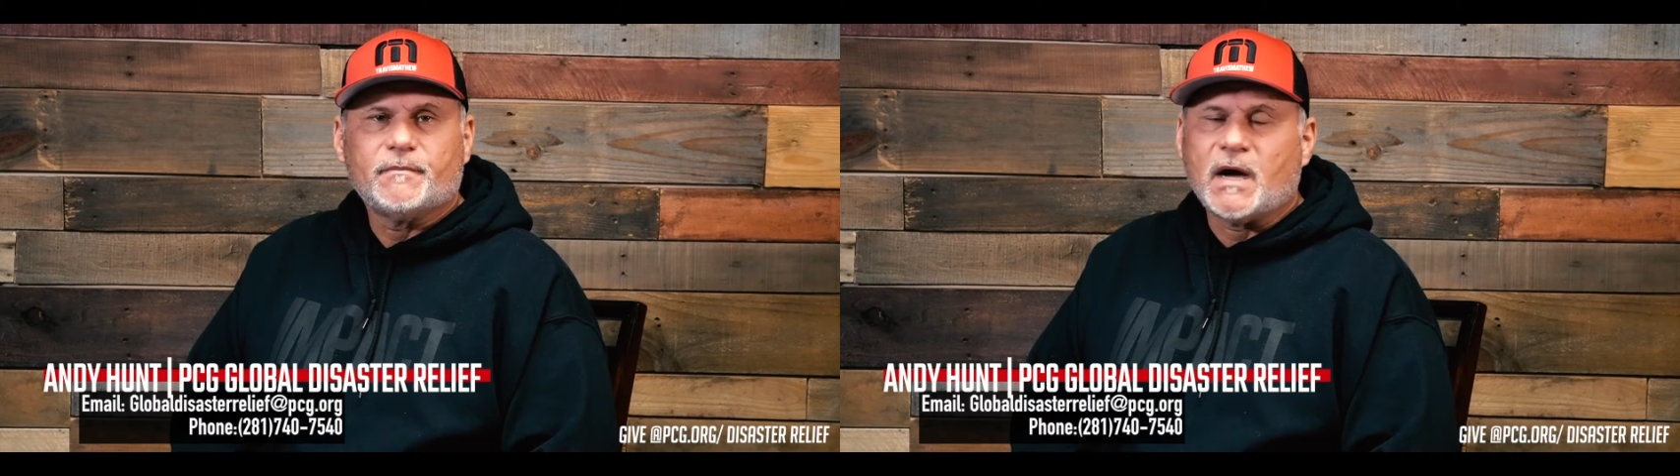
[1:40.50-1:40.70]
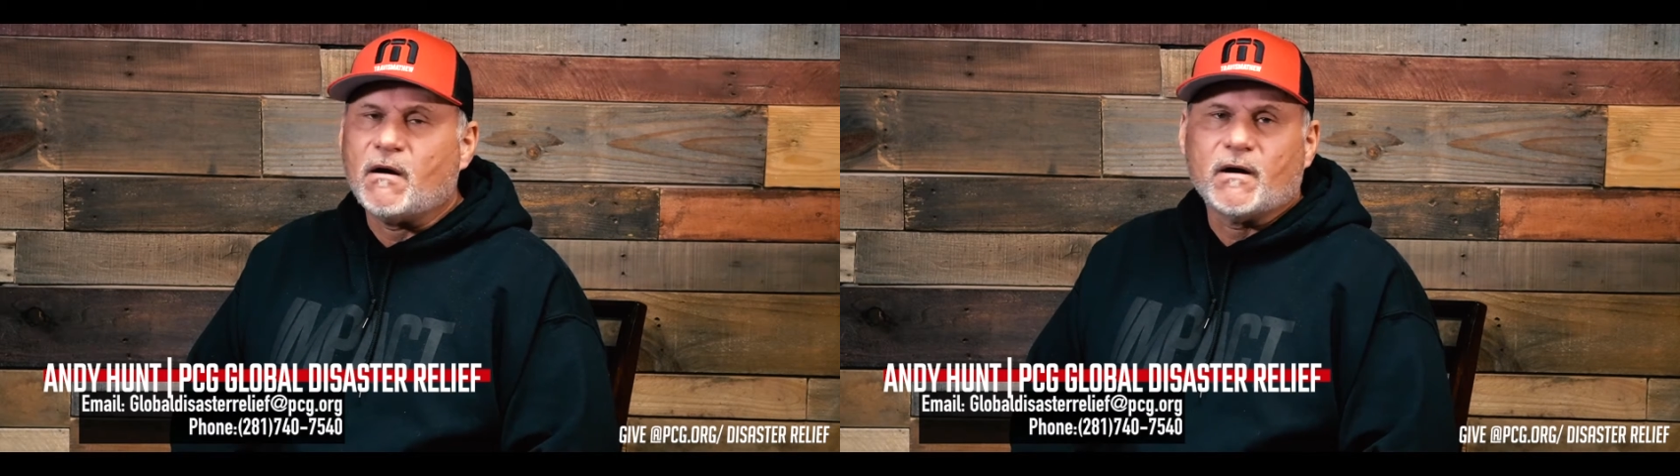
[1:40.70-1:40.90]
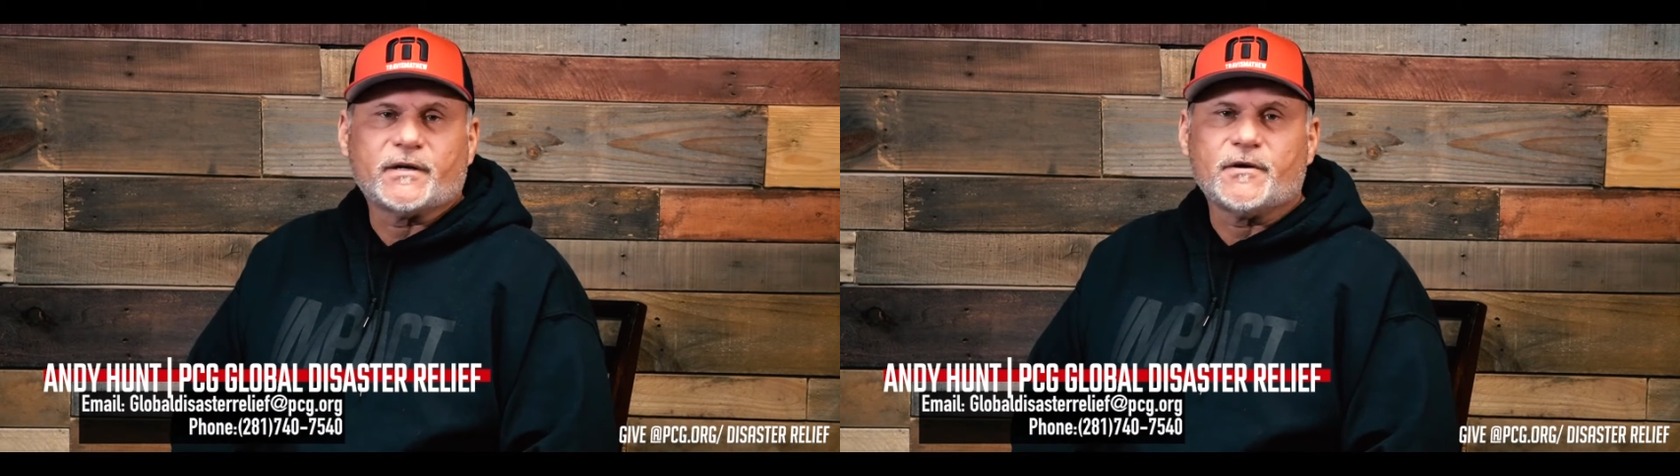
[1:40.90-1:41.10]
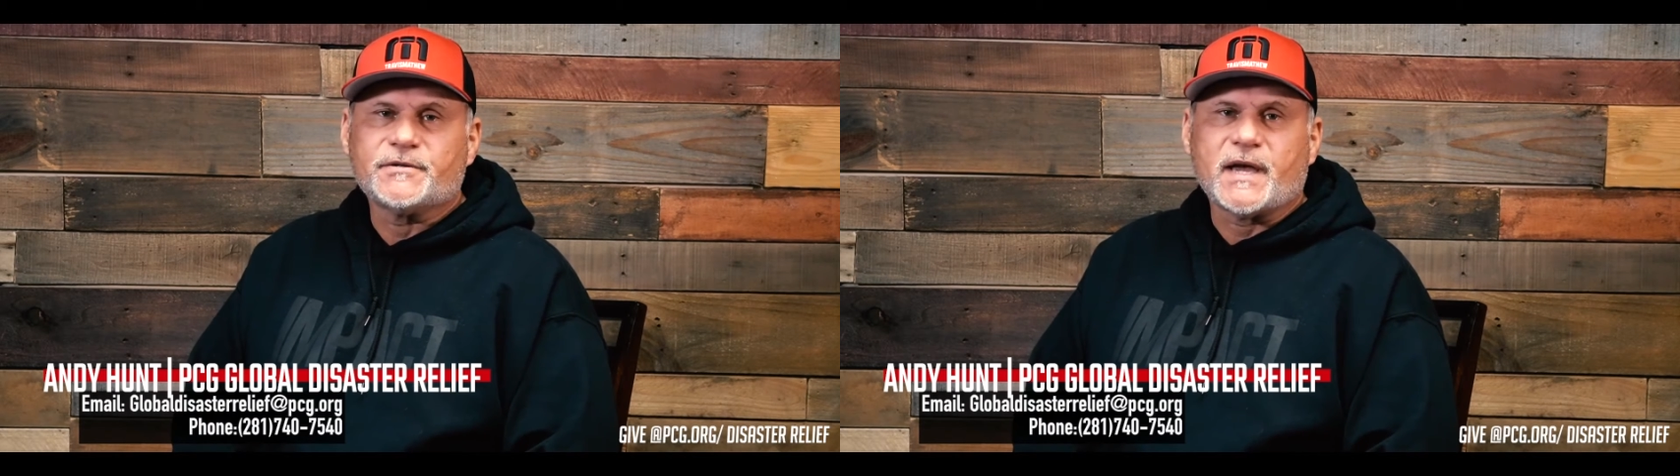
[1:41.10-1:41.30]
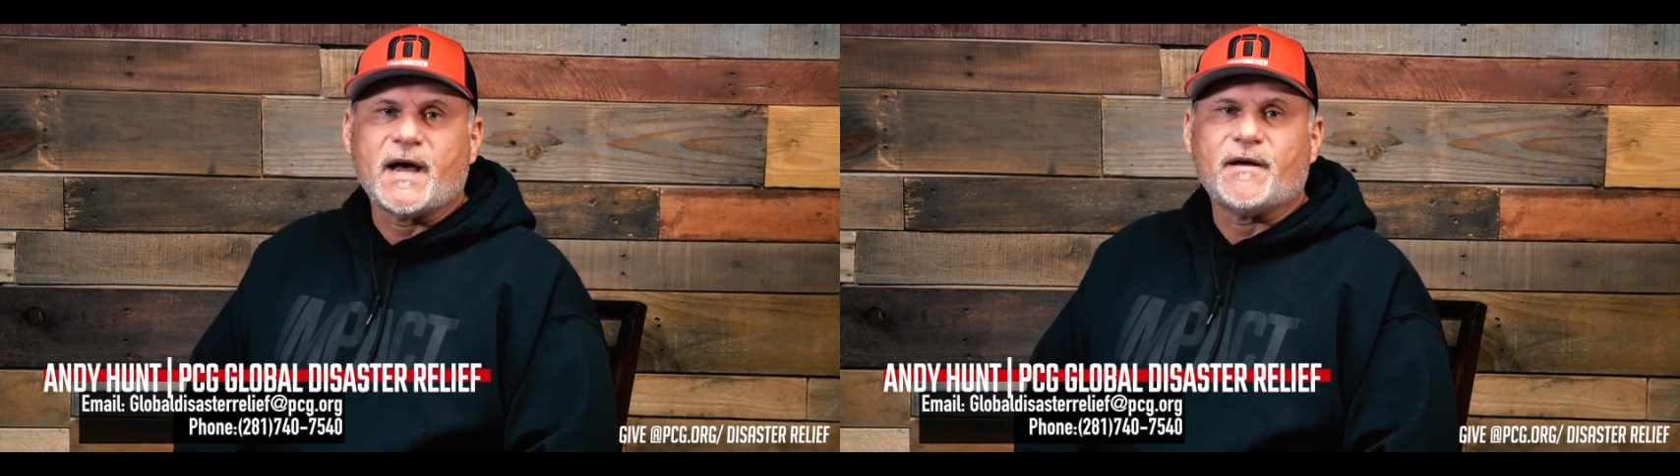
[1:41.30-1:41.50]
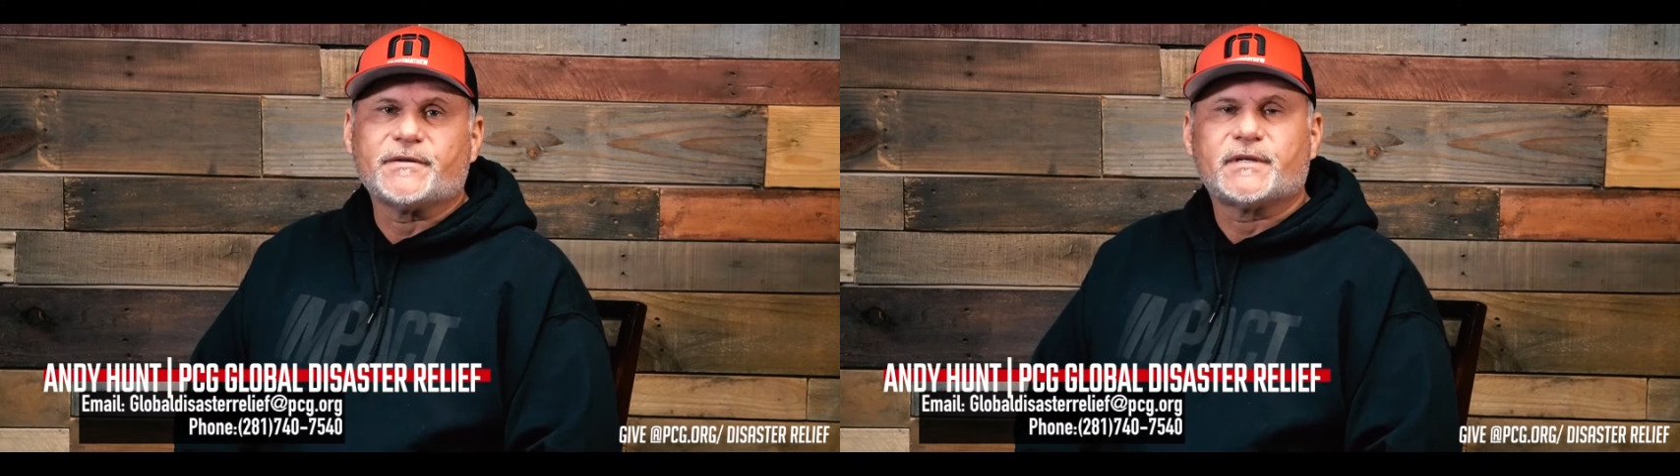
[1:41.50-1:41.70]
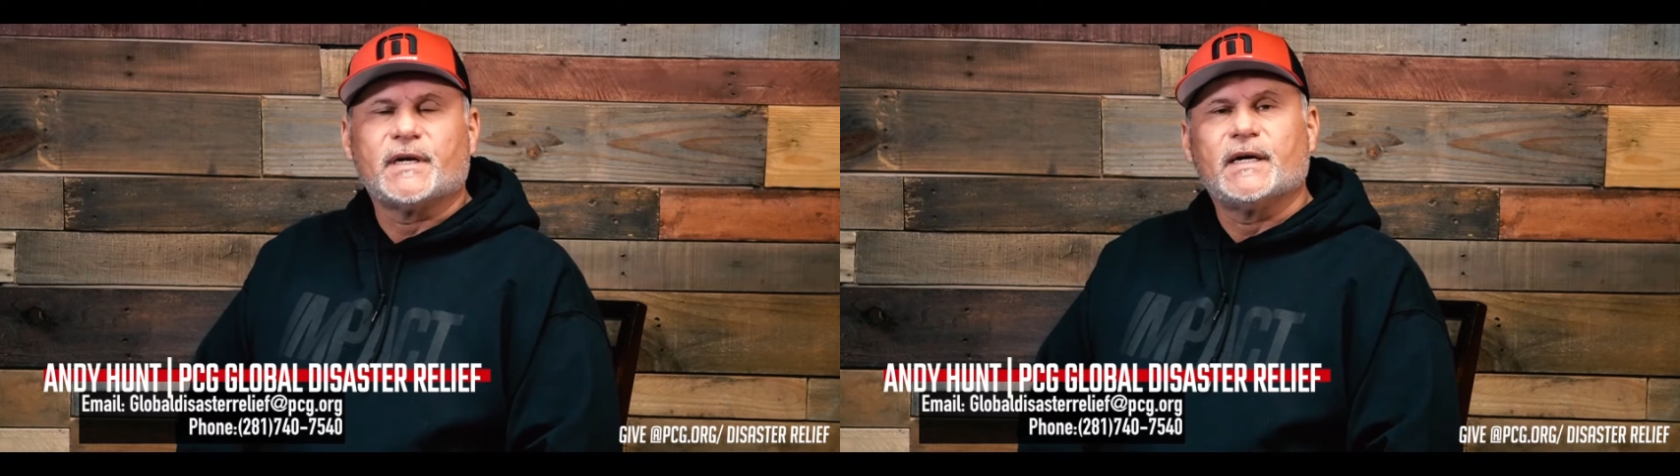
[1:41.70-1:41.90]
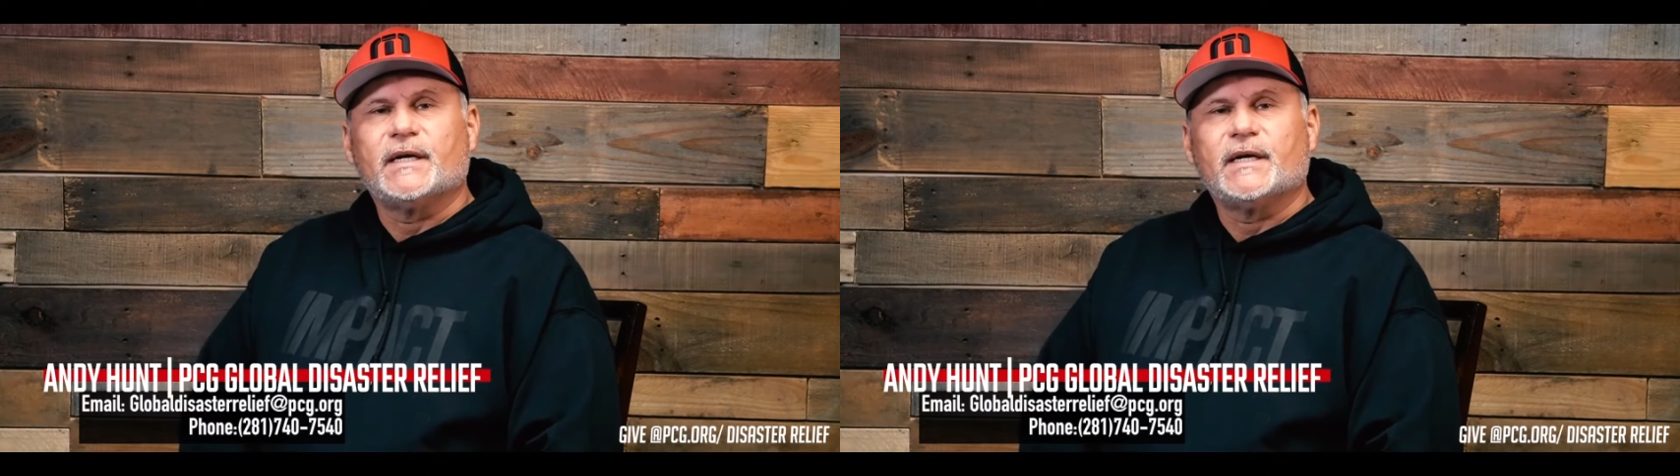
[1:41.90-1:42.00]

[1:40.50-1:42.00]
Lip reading: My heart goes out.